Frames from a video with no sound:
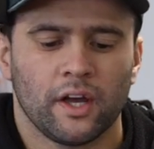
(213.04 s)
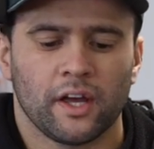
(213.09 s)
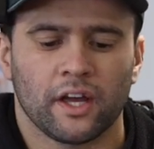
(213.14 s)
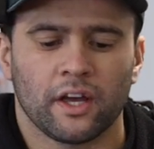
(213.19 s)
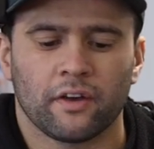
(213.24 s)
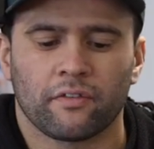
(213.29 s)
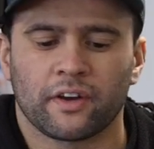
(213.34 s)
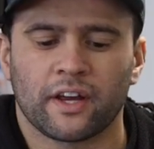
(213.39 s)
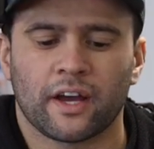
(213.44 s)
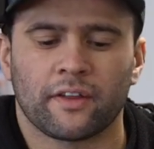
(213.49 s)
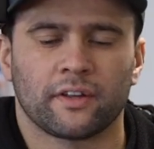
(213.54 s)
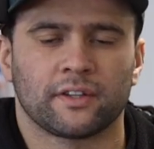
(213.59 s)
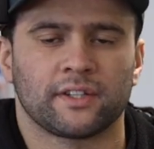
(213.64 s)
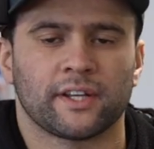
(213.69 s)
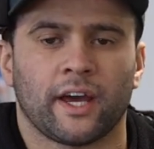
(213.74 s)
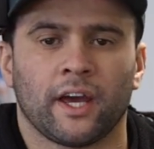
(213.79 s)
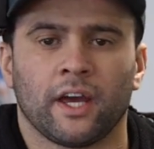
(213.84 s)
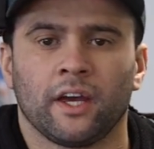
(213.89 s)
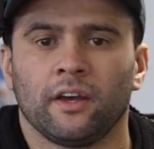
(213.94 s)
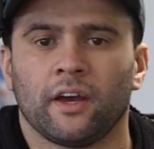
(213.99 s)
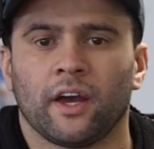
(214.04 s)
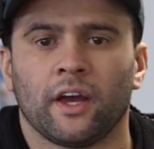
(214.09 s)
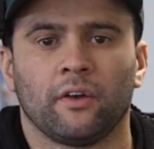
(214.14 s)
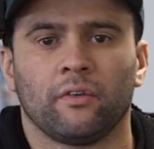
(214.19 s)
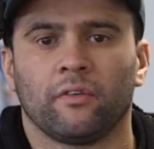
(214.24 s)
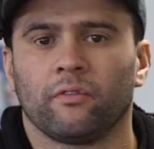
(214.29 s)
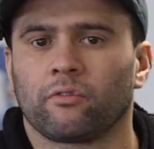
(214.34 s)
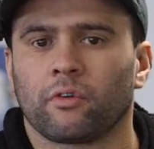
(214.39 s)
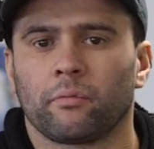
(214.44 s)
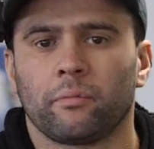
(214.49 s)
every other day,
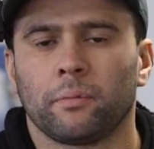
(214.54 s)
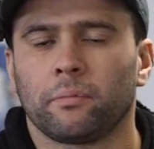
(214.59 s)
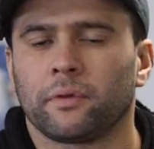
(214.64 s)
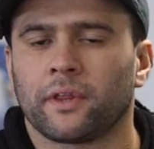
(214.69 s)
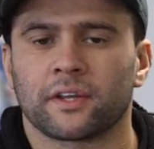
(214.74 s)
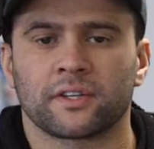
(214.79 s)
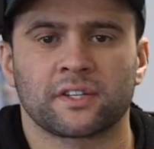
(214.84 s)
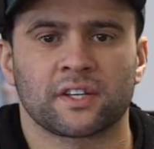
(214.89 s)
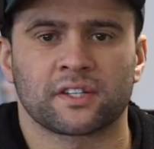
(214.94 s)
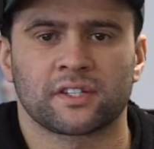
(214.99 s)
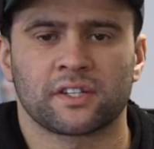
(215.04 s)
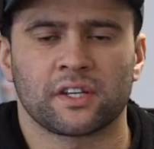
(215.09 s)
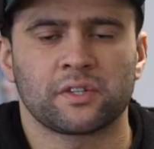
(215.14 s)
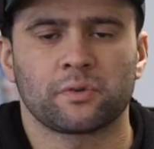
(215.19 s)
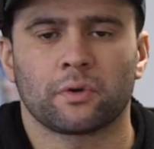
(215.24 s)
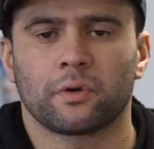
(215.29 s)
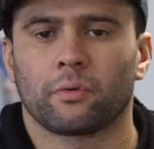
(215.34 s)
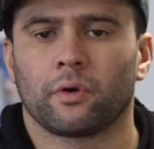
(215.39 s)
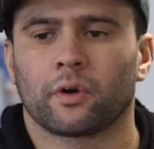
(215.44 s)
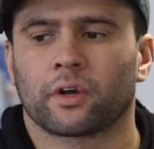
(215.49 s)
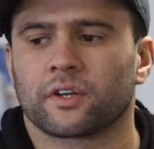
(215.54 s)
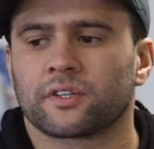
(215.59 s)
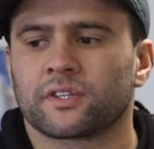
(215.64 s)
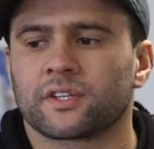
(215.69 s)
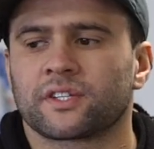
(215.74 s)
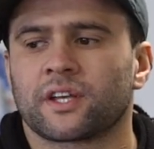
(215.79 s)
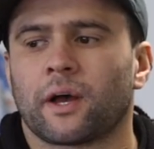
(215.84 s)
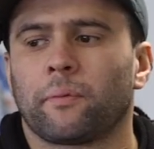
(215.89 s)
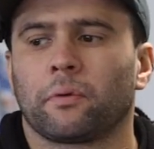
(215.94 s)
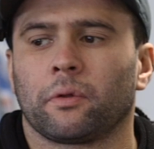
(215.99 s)
and remember that accessory work
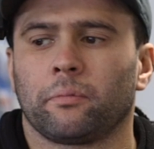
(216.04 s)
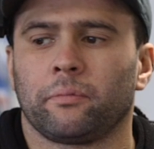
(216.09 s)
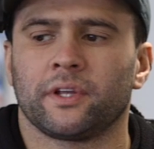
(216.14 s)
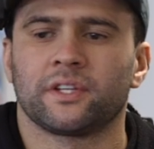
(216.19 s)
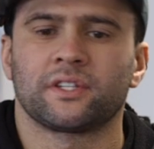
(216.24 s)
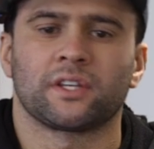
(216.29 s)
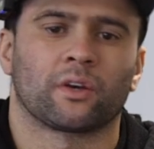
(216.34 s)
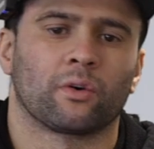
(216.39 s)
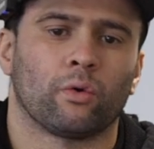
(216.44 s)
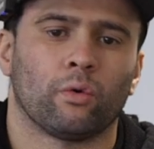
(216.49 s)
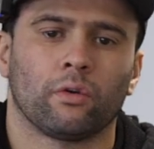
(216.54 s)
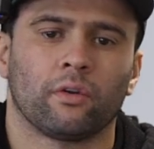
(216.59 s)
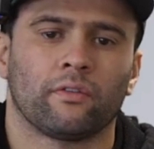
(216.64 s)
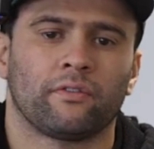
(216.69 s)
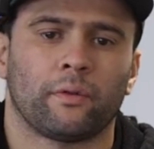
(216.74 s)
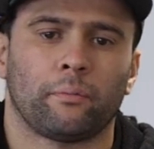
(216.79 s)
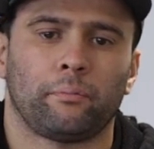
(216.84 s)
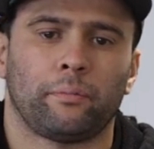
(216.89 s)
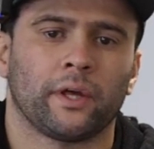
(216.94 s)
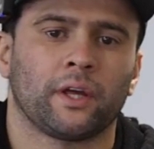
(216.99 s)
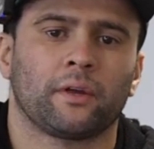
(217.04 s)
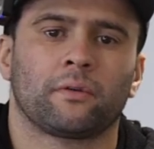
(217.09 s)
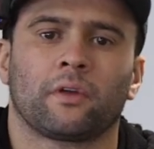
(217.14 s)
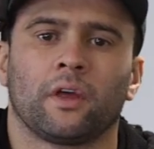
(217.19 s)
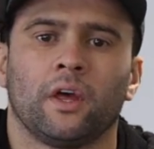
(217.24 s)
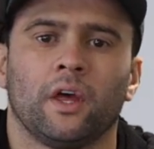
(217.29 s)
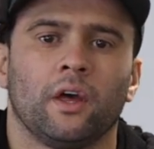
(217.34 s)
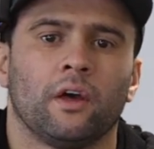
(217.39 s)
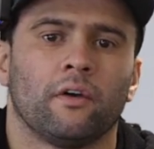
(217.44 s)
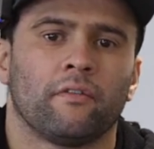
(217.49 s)
is supplementing all of the big
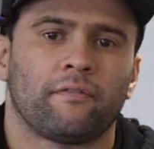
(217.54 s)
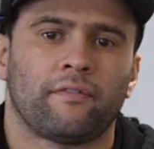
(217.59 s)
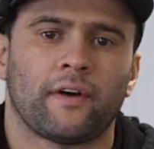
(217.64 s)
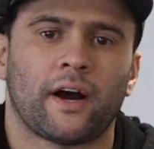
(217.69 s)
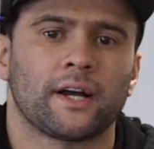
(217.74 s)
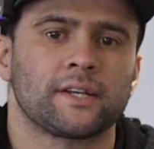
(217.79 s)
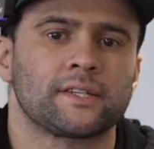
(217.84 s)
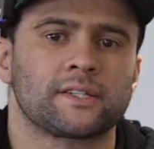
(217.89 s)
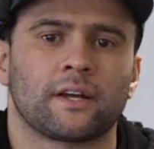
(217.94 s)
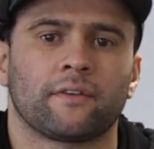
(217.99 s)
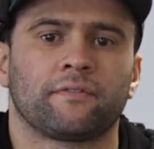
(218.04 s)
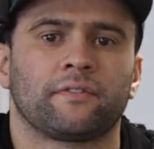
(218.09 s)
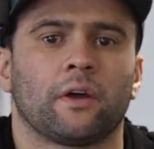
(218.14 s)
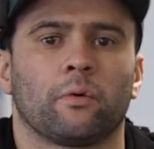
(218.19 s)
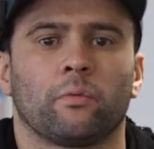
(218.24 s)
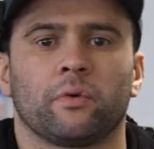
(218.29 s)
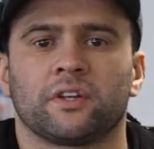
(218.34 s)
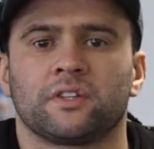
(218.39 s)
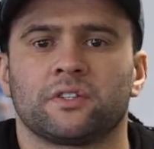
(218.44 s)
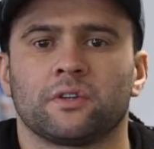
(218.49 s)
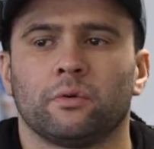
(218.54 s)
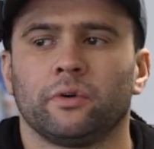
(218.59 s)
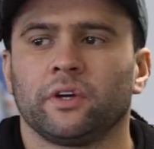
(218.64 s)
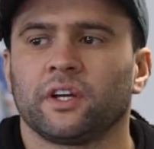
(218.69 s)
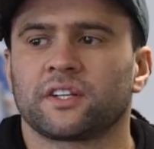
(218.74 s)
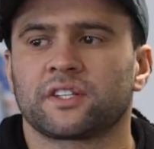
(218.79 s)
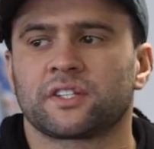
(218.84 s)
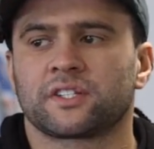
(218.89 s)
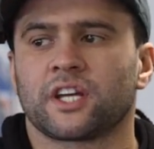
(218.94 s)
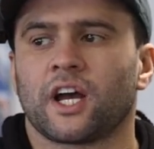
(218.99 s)
fast stuff that we're doing.
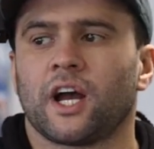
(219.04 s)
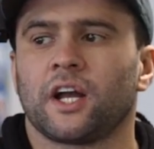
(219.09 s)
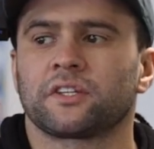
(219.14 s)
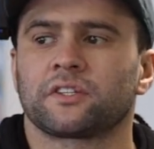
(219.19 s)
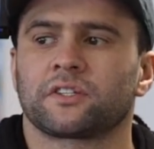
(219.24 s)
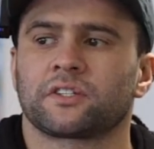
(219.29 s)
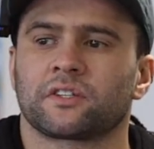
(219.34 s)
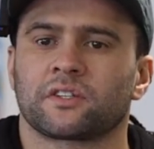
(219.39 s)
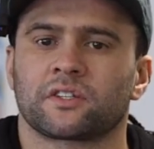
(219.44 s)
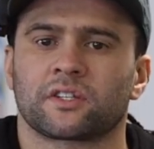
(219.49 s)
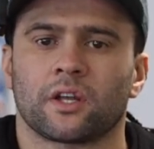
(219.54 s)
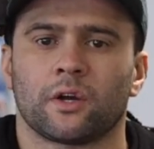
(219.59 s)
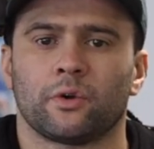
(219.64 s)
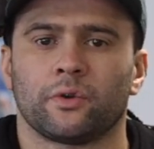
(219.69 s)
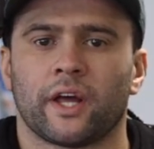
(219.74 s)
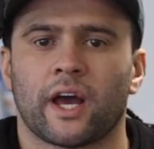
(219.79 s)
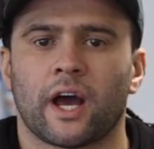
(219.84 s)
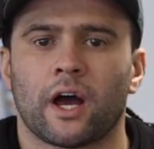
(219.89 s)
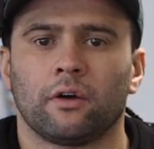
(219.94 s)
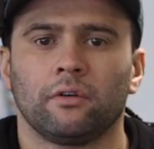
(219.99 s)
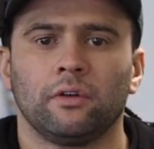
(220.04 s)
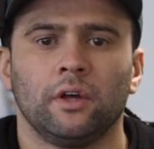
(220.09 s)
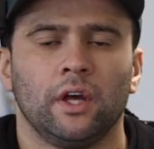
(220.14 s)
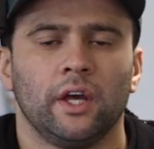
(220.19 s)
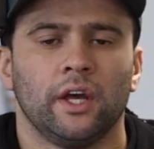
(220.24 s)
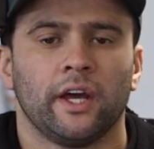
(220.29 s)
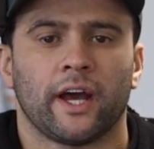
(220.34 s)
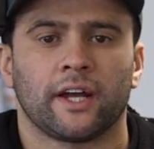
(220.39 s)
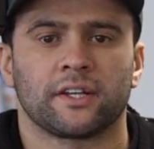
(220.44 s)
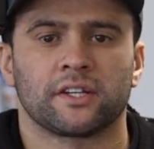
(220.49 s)
It's a chance us to slow down
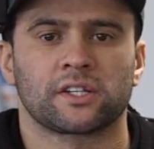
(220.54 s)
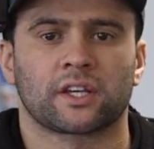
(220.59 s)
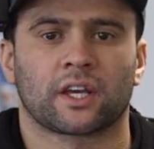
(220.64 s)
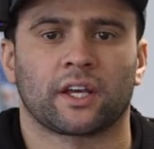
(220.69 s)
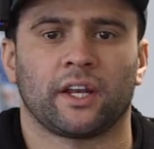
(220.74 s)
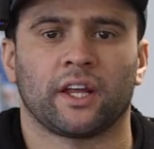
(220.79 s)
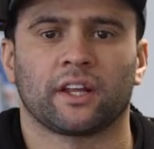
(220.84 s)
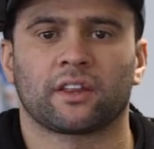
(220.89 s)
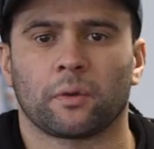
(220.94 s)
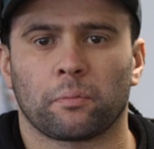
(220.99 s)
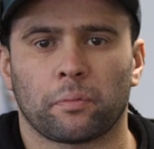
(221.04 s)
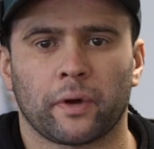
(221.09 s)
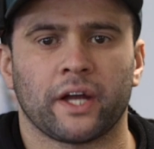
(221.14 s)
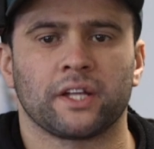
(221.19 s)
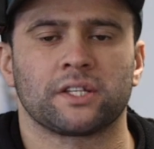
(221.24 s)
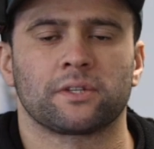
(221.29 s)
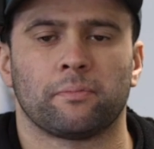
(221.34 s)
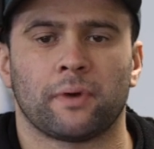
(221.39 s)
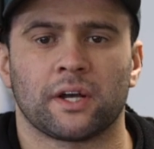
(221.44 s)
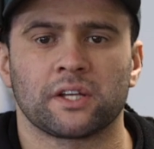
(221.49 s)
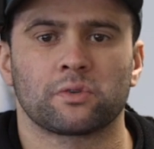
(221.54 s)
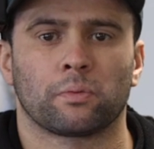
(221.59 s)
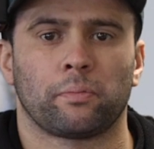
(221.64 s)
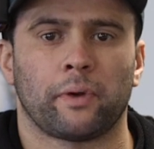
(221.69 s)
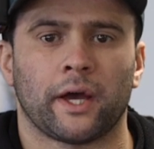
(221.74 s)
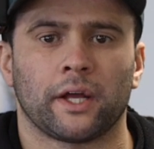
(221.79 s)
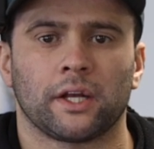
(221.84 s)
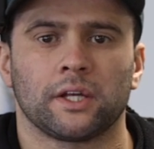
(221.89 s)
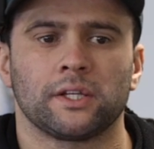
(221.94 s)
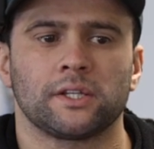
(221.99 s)
and just connect the brain to muscle
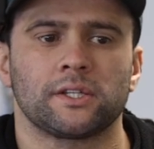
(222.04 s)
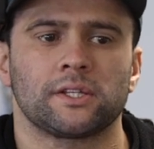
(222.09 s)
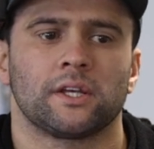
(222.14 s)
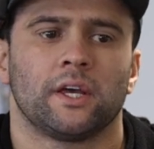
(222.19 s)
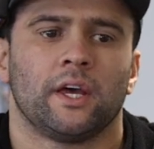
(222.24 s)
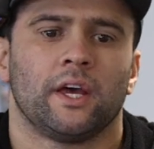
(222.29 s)
patterns